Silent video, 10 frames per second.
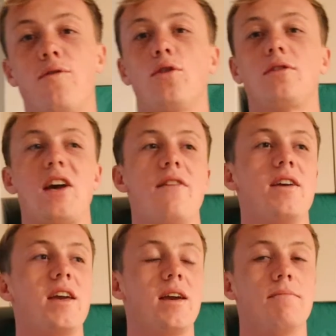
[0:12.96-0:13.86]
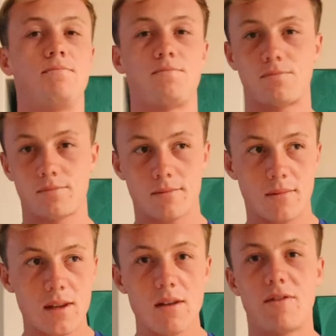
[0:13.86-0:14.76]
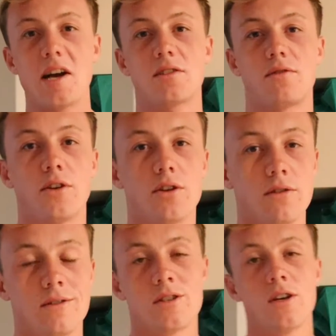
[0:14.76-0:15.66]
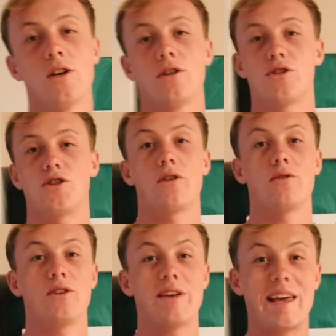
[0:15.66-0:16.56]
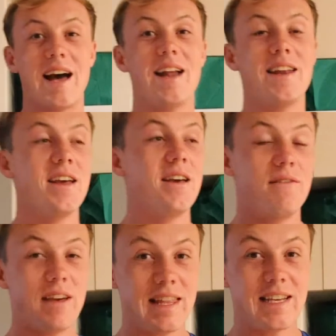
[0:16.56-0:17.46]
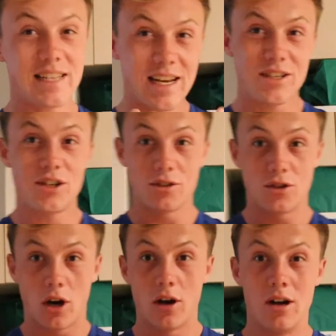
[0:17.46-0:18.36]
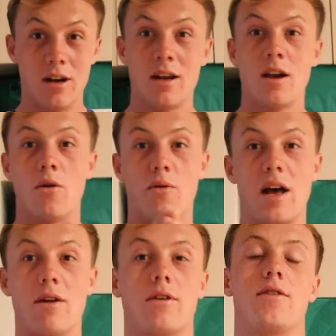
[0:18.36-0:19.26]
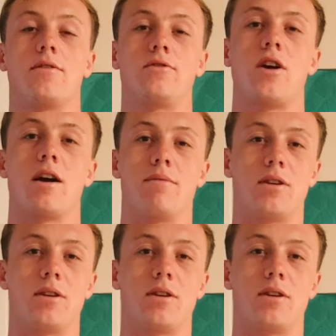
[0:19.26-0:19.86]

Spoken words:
a full day of eating fast foods to show you that you can fit these into your diet without going off track,